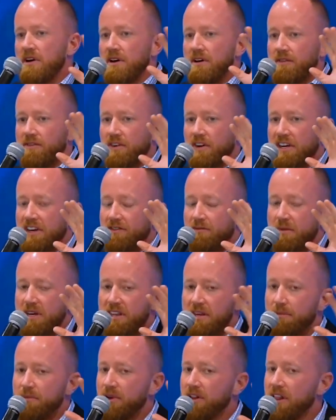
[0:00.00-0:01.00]
for giving me
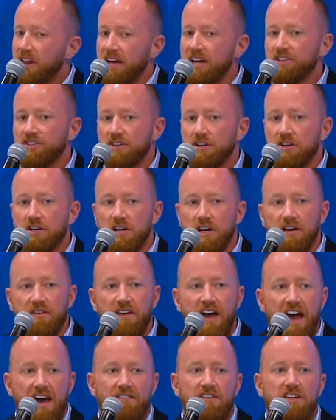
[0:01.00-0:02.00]
the pleasure of
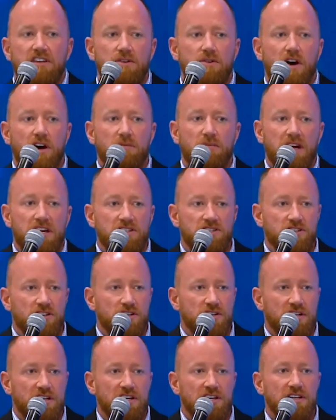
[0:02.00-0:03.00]
having you on my
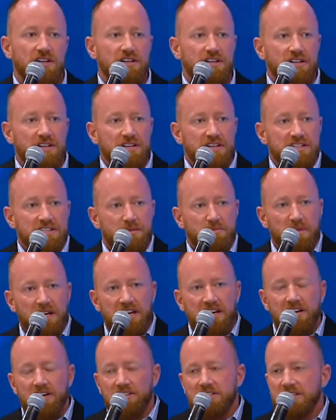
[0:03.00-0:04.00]
journey to be
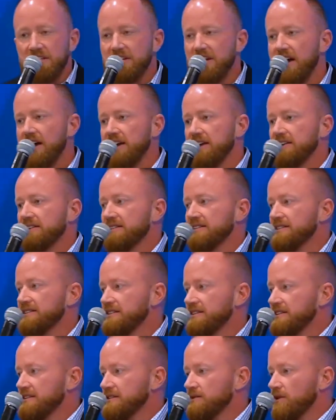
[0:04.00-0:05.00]
here tonight
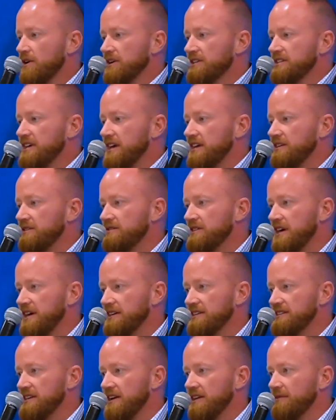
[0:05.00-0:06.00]
to our Executech
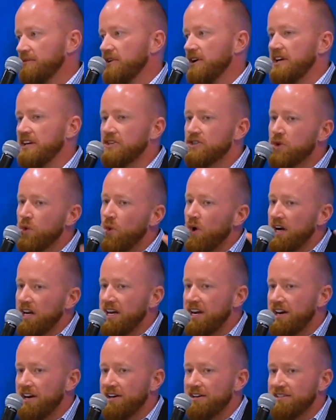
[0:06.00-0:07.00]
celebrating 20
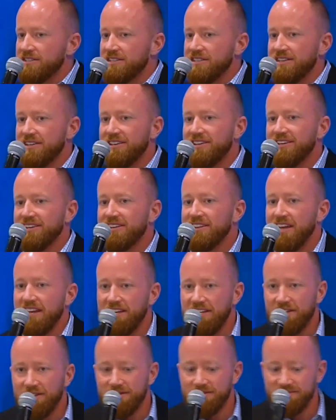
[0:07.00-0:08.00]
years.
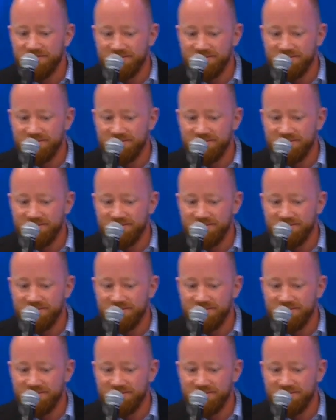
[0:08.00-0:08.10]
Thank you.